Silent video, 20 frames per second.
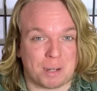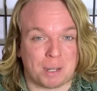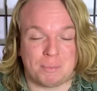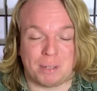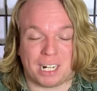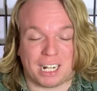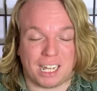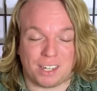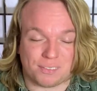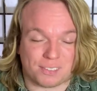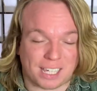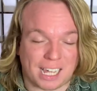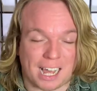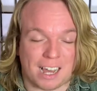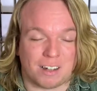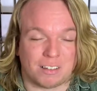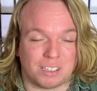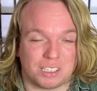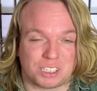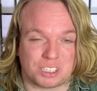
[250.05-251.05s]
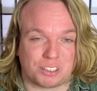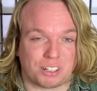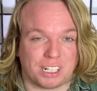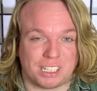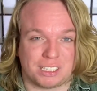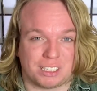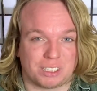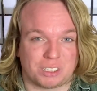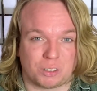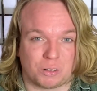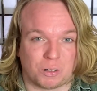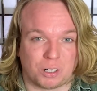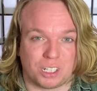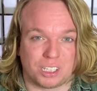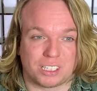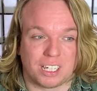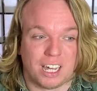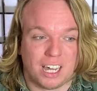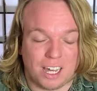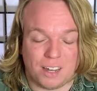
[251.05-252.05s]
I mean, I have countless crazy
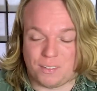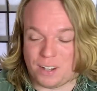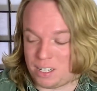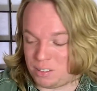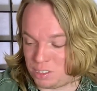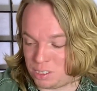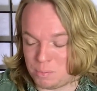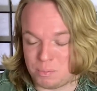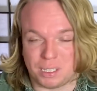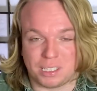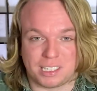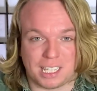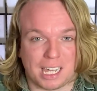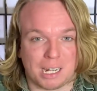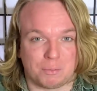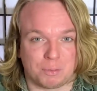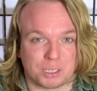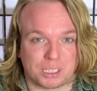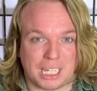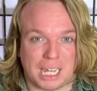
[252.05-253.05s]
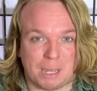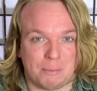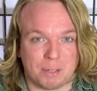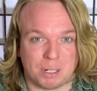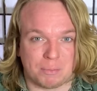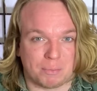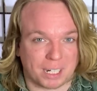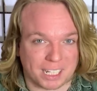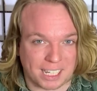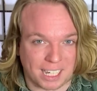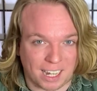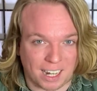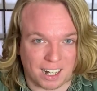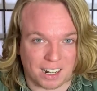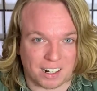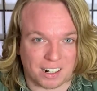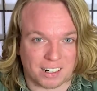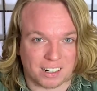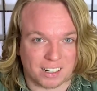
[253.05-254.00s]
stories of how some of these animals came into my care.